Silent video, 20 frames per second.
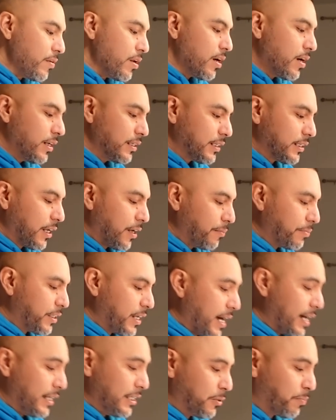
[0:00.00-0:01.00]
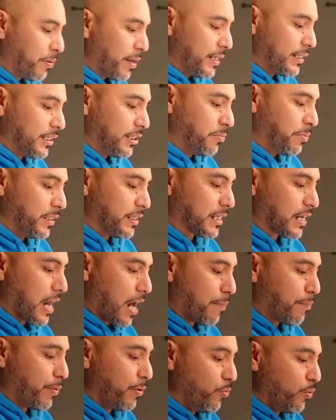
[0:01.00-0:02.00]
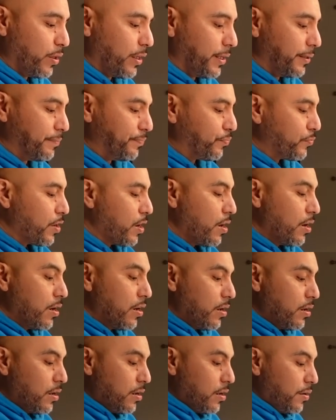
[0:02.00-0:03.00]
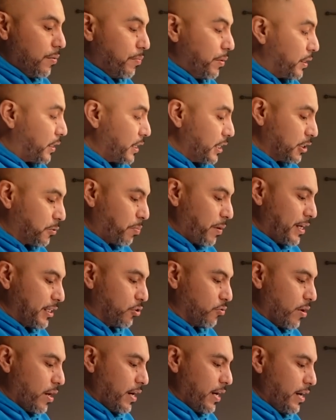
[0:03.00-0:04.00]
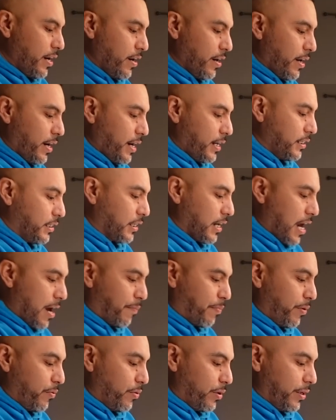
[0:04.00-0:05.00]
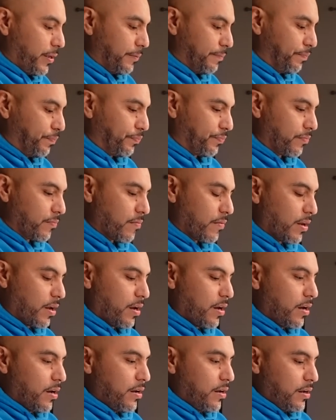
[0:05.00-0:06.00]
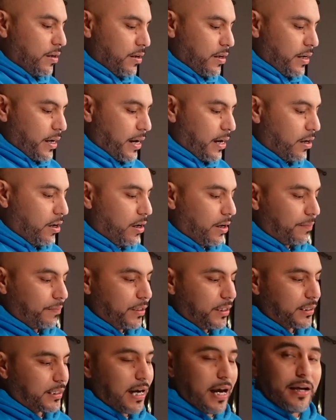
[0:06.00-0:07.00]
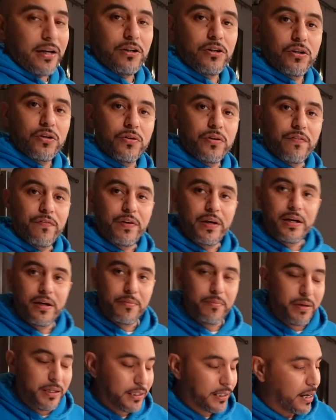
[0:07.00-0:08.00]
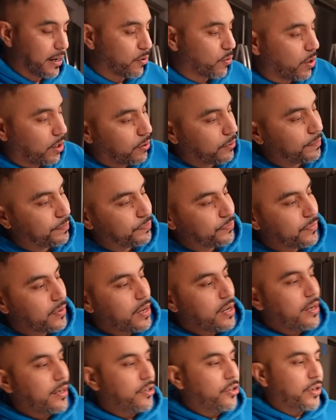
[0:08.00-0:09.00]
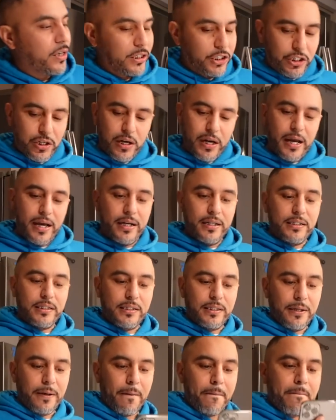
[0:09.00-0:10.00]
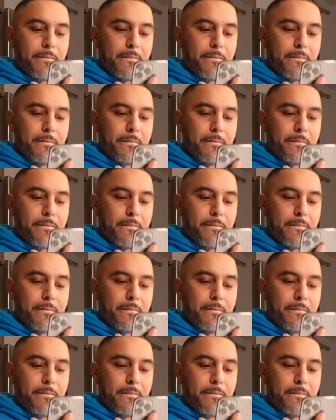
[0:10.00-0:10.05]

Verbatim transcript: But some Chinese places be sloppy with it. But this place right here, it ain't sloppy with it. And look, this is how you do the Vietnamese egg roll. You get your lettuce.